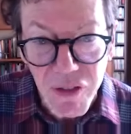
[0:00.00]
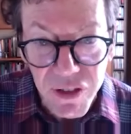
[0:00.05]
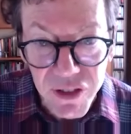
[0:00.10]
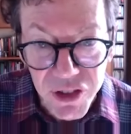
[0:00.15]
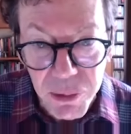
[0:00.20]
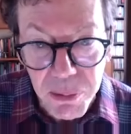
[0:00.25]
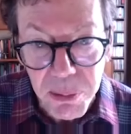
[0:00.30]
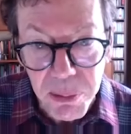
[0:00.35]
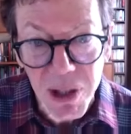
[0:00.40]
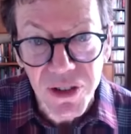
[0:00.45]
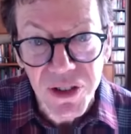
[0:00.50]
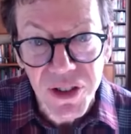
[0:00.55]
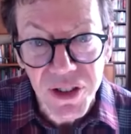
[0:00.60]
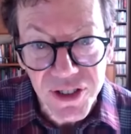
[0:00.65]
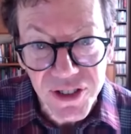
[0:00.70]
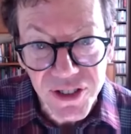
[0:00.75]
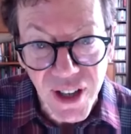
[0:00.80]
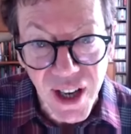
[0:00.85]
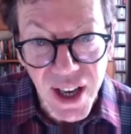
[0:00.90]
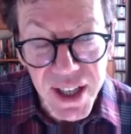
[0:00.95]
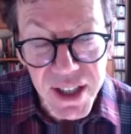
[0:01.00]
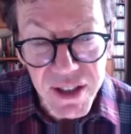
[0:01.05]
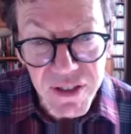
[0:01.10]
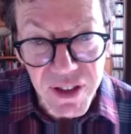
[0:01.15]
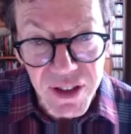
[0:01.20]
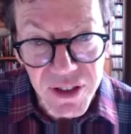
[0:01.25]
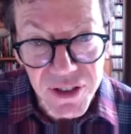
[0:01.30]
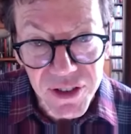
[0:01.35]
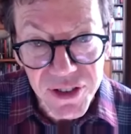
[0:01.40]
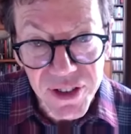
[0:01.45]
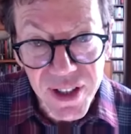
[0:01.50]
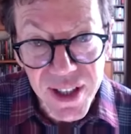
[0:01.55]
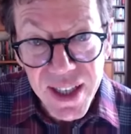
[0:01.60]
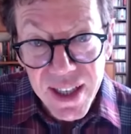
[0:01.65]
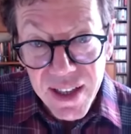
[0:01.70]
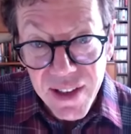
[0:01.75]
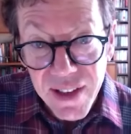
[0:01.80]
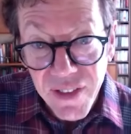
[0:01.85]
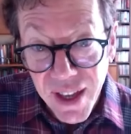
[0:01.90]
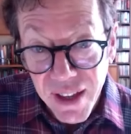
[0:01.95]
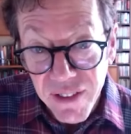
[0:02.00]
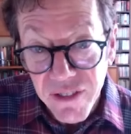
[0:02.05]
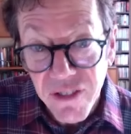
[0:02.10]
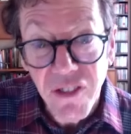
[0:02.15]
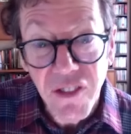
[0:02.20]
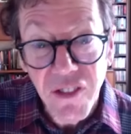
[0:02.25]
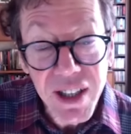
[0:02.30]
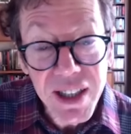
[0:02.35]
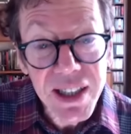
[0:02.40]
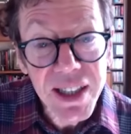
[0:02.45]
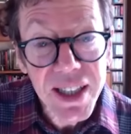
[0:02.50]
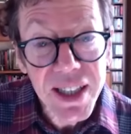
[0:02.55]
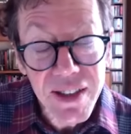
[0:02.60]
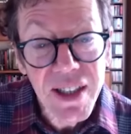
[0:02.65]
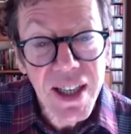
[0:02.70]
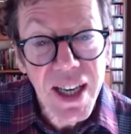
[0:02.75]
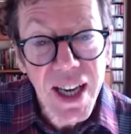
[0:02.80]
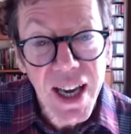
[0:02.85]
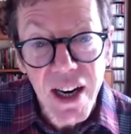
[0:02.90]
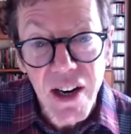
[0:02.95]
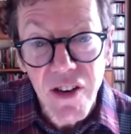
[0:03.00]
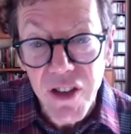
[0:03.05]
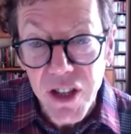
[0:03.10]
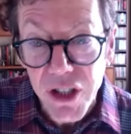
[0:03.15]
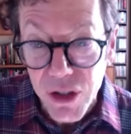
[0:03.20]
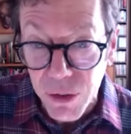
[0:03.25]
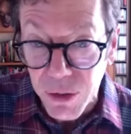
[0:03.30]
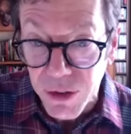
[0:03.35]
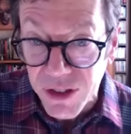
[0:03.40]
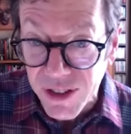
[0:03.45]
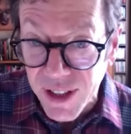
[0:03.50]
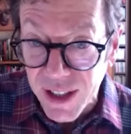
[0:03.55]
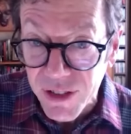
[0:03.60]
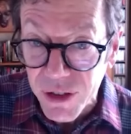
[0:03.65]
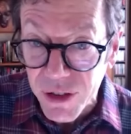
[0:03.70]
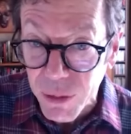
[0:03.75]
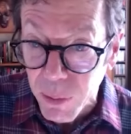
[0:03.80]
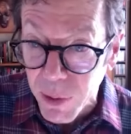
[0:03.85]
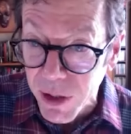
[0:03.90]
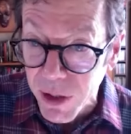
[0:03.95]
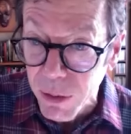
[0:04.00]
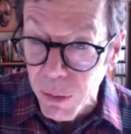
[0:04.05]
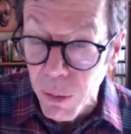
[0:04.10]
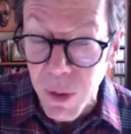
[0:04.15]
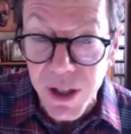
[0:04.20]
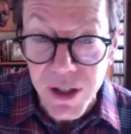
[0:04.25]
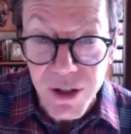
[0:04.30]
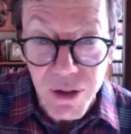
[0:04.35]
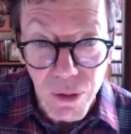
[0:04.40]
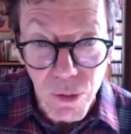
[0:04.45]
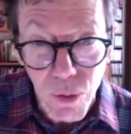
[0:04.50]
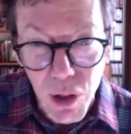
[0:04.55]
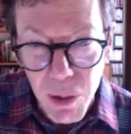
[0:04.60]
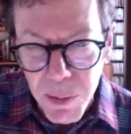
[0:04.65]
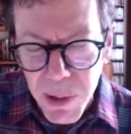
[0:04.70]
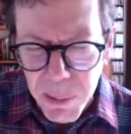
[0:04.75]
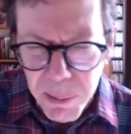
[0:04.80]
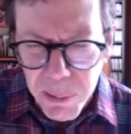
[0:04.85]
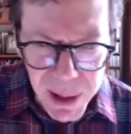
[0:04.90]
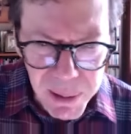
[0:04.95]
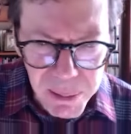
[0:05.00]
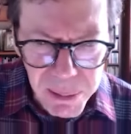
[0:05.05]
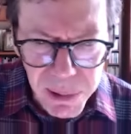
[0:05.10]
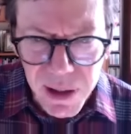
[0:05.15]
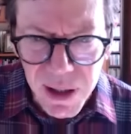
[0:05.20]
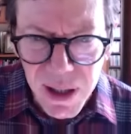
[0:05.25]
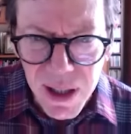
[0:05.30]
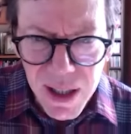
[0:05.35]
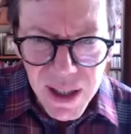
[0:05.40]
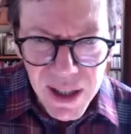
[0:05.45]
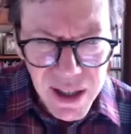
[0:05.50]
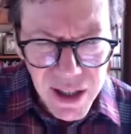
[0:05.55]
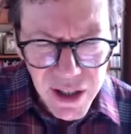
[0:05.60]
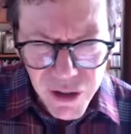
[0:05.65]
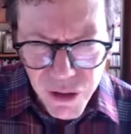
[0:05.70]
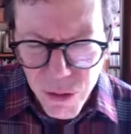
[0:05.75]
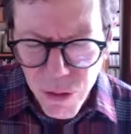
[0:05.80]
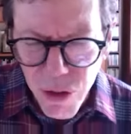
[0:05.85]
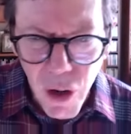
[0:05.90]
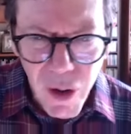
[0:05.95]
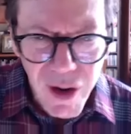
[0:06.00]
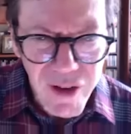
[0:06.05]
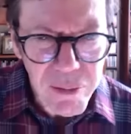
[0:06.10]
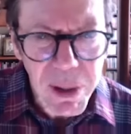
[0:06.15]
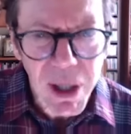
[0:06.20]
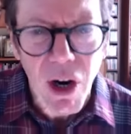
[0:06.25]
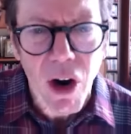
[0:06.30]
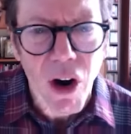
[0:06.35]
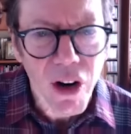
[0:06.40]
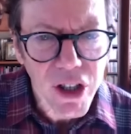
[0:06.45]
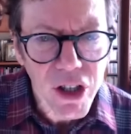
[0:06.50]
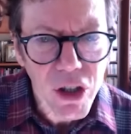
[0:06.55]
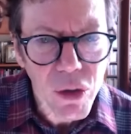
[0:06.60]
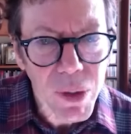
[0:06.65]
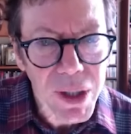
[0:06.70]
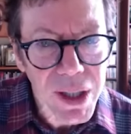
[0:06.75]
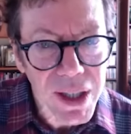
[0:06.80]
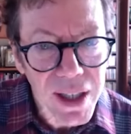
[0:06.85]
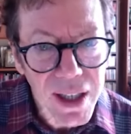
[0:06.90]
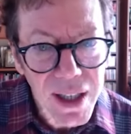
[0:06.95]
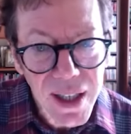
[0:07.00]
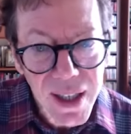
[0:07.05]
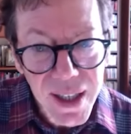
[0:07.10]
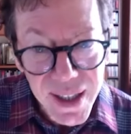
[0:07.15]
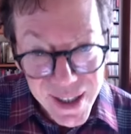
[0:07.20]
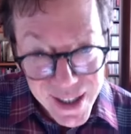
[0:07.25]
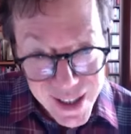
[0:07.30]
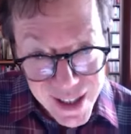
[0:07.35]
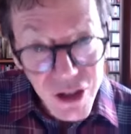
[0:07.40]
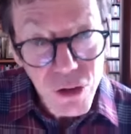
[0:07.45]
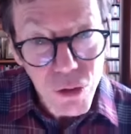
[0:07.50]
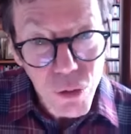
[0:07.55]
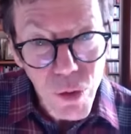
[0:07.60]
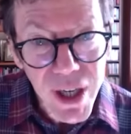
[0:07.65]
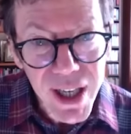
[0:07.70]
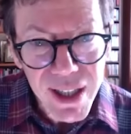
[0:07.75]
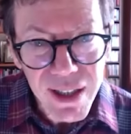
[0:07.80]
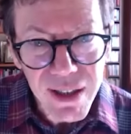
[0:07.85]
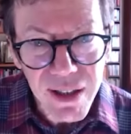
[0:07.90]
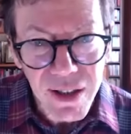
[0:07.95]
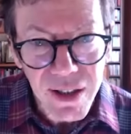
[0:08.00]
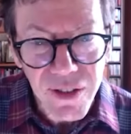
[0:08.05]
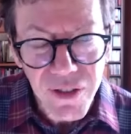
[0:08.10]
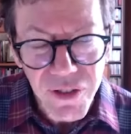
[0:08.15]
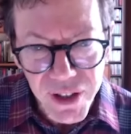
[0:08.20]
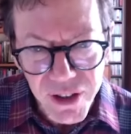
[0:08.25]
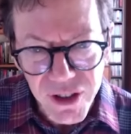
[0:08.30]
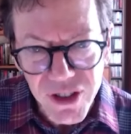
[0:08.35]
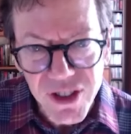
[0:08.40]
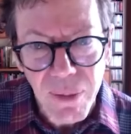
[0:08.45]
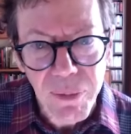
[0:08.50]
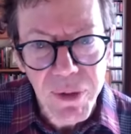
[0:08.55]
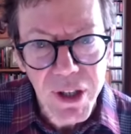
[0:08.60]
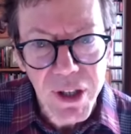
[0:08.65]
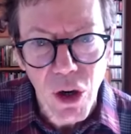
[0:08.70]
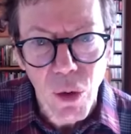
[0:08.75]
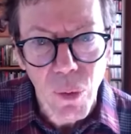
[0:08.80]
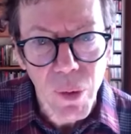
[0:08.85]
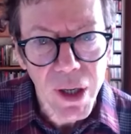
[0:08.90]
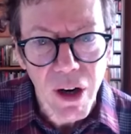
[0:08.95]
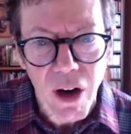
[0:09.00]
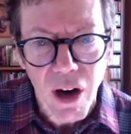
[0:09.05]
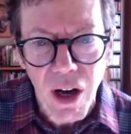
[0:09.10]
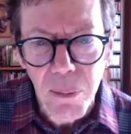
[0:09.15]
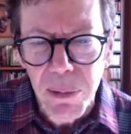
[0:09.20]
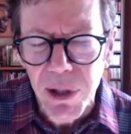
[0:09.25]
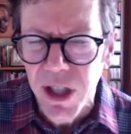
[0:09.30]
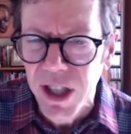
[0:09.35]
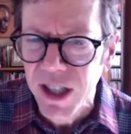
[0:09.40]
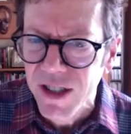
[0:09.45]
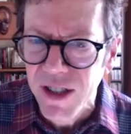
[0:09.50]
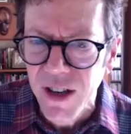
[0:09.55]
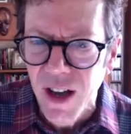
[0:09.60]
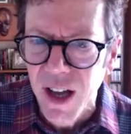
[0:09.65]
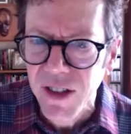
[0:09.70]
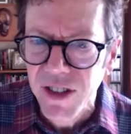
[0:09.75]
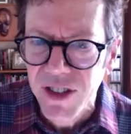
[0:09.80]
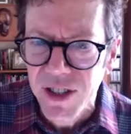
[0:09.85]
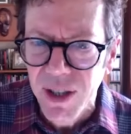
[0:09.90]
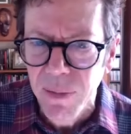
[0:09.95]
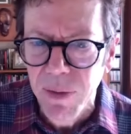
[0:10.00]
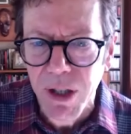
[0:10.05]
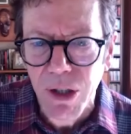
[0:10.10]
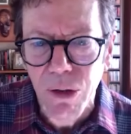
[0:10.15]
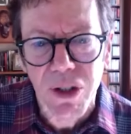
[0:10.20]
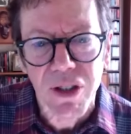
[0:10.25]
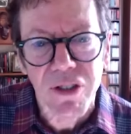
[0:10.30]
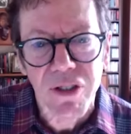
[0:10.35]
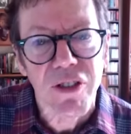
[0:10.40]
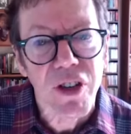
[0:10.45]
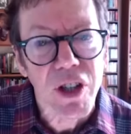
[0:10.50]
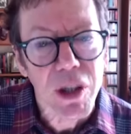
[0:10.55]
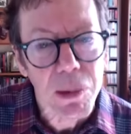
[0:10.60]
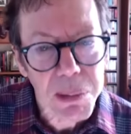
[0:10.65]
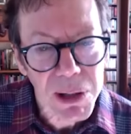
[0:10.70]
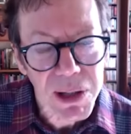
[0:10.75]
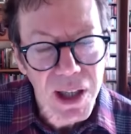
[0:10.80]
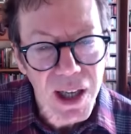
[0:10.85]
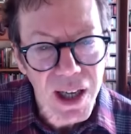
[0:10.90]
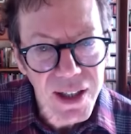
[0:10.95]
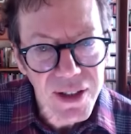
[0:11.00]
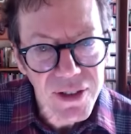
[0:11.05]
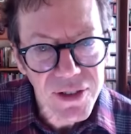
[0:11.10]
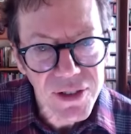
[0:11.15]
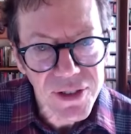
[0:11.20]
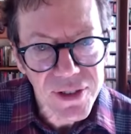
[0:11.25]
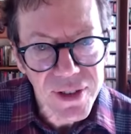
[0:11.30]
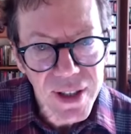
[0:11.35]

It's built inside of us. That feeling in the air that you sense when you enter a room and people you know have been arguing is real. There's something going on, but it's not something you can verbalize